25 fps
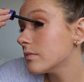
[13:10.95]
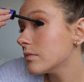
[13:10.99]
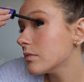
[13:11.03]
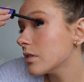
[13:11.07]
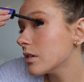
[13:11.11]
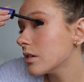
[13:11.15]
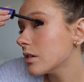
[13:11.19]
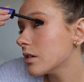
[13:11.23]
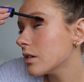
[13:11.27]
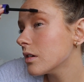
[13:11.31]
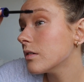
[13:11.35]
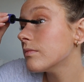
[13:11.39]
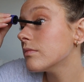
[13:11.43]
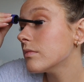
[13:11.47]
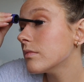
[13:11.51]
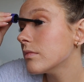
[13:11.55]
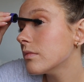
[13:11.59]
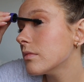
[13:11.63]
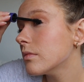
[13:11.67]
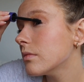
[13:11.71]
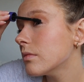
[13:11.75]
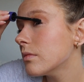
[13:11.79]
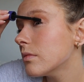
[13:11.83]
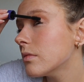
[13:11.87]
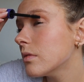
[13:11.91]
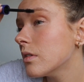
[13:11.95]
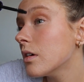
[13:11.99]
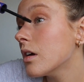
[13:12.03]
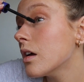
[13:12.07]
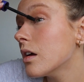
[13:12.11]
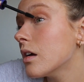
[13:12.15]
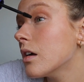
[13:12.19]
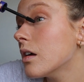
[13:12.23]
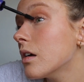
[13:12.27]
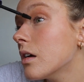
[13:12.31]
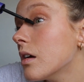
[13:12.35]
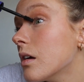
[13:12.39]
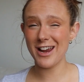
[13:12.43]
I had a few weeks where I had
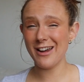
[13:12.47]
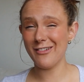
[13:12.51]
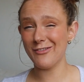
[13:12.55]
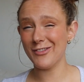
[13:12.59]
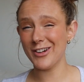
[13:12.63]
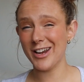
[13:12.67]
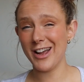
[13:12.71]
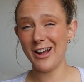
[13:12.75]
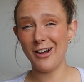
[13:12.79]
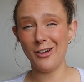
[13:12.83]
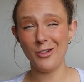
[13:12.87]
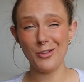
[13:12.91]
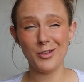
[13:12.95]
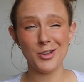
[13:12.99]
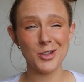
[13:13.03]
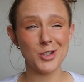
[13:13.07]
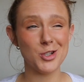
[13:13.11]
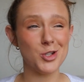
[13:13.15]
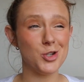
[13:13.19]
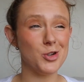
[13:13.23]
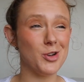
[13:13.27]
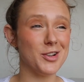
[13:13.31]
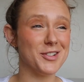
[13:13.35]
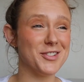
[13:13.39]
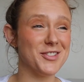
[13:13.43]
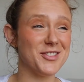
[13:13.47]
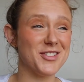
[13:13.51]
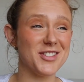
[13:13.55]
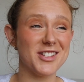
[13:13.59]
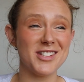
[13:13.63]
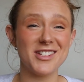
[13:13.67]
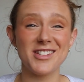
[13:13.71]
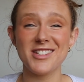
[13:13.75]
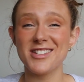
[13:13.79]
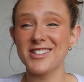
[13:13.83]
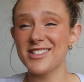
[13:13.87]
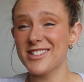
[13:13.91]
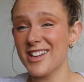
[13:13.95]
pretty much every health issue under the
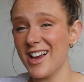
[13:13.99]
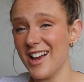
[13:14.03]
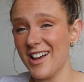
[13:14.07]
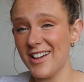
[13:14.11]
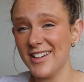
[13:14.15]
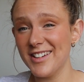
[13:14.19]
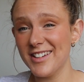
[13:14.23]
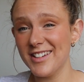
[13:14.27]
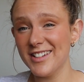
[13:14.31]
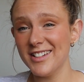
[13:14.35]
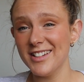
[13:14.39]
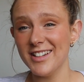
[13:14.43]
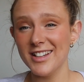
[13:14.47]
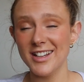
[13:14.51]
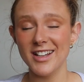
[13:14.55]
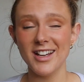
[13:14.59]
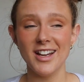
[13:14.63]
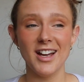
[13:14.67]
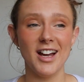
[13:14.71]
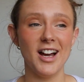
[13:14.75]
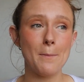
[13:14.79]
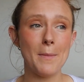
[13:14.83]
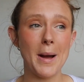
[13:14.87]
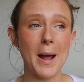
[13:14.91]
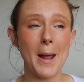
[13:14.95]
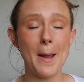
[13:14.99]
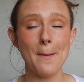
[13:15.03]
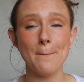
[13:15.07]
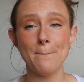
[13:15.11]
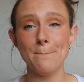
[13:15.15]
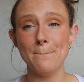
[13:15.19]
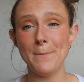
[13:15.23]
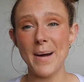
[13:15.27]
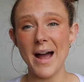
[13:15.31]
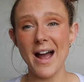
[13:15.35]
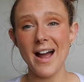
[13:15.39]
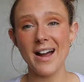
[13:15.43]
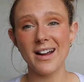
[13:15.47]
sun. My
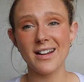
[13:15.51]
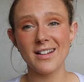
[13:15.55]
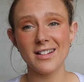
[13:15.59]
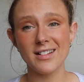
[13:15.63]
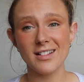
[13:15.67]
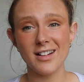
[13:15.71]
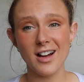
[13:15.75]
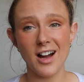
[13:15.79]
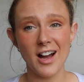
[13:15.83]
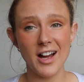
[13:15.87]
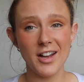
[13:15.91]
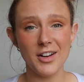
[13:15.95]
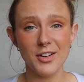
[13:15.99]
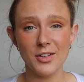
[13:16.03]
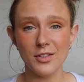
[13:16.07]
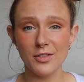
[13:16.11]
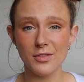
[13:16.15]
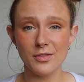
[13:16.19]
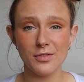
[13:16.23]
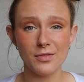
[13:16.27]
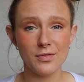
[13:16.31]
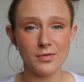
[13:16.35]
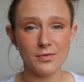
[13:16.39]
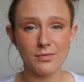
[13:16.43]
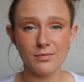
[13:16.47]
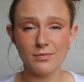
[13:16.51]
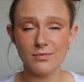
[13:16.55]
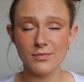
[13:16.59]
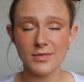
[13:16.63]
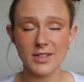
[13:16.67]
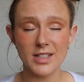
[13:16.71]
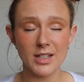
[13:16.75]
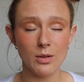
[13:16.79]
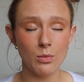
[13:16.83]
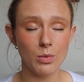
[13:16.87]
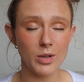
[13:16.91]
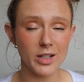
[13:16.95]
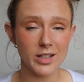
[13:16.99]
back kind of
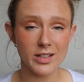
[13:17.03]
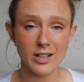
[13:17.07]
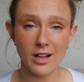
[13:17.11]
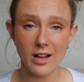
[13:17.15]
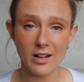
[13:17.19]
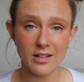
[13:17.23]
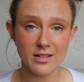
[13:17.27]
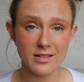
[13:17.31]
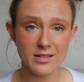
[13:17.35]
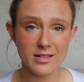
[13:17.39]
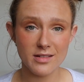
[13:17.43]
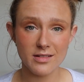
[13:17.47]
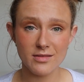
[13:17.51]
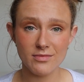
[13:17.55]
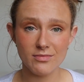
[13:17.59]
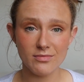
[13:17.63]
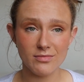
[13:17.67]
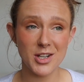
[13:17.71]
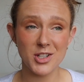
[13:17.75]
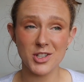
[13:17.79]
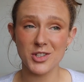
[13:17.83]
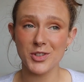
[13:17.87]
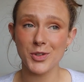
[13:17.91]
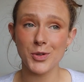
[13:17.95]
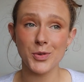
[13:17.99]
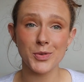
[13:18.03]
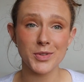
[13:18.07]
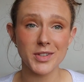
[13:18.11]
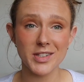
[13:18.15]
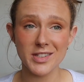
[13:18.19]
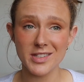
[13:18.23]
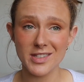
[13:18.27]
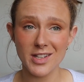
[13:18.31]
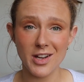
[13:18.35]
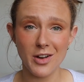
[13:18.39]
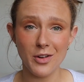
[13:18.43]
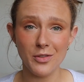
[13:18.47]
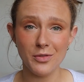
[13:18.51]
did what it does. It just cooked
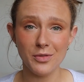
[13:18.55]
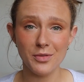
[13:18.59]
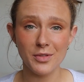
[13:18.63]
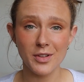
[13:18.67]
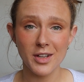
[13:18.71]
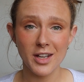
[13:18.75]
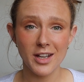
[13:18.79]
itself.